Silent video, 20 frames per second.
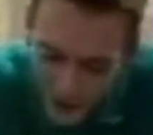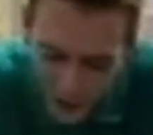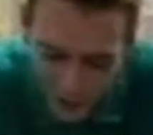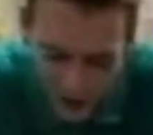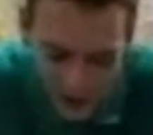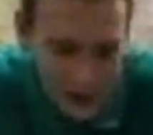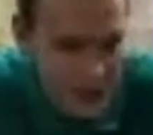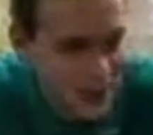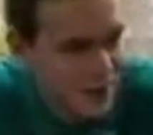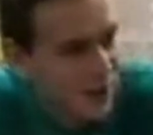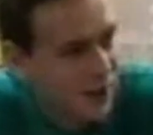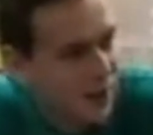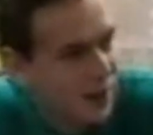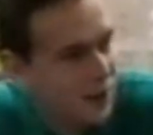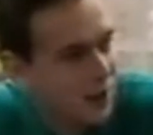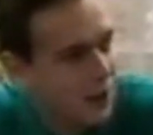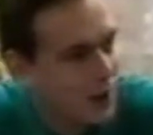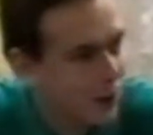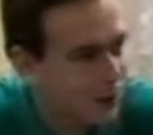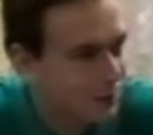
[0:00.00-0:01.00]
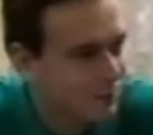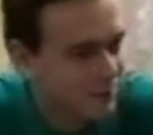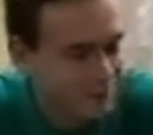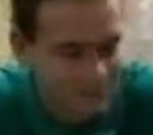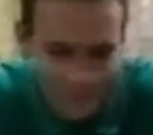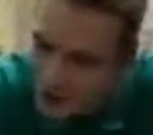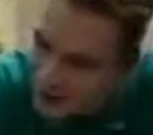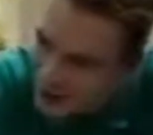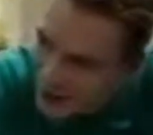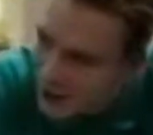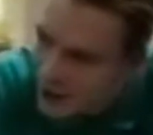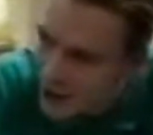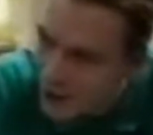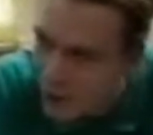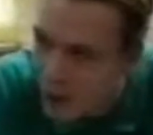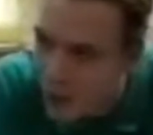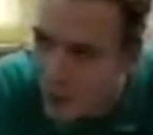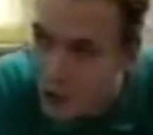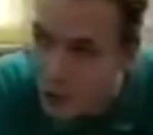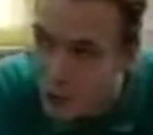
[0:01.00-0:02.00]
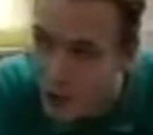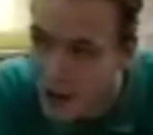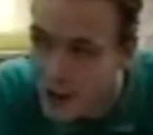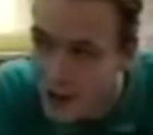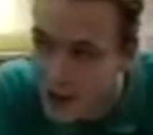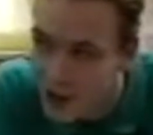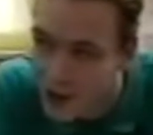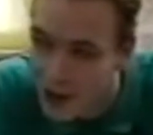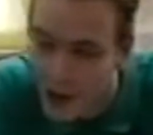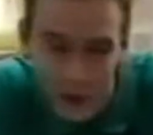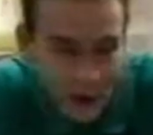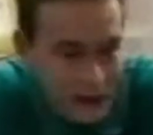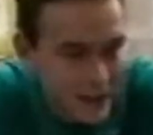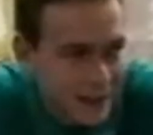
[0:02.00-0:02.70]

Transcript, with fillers: Oh, the least I can do. I tell you, you won't regret this, you know.